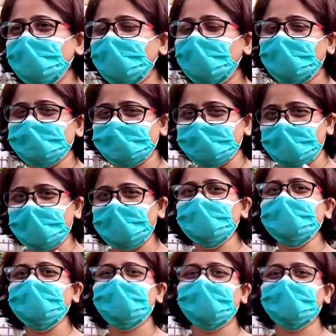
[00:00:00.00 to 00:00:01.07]
has a
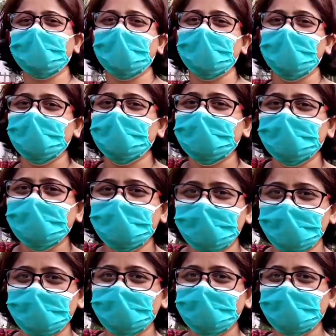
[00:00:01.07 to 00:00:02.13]
negative trait,
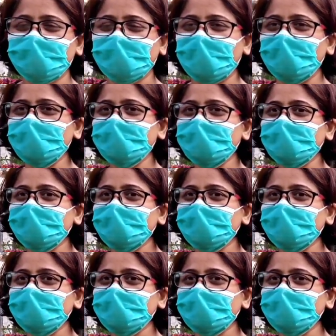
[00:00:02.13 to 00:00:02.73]
right,